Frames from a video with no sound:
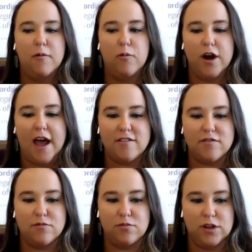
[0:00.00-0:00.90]

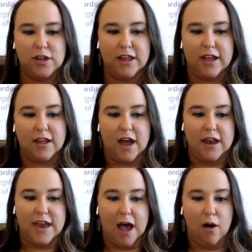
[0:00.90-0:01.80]
Whereas really like
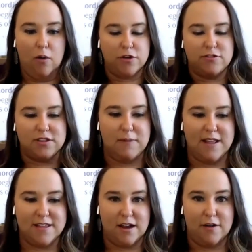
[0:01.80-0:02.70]
now there's this
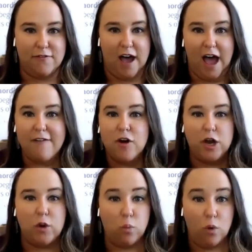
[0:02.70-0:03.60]
mindset of I've
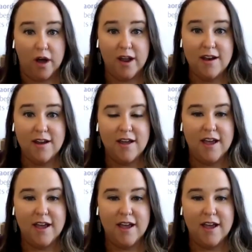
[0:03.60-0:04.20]
already won.